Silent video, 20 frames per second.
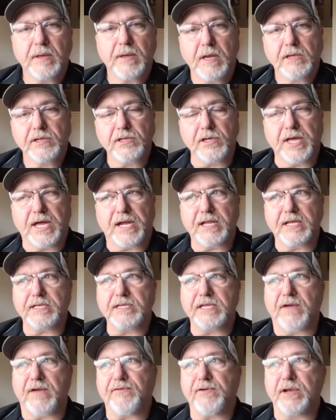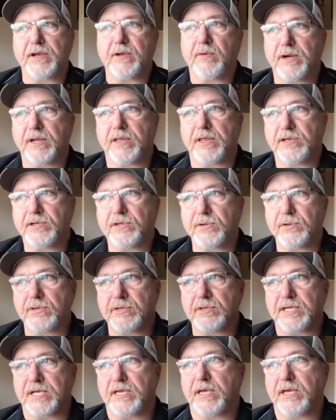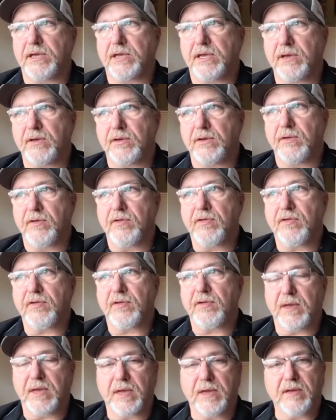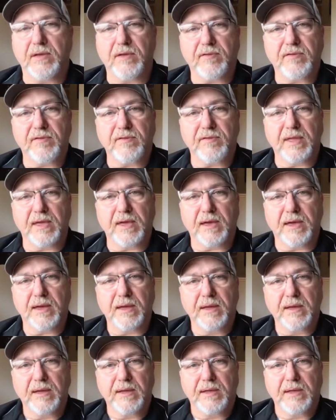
So that is definitely one of the tools that you use is the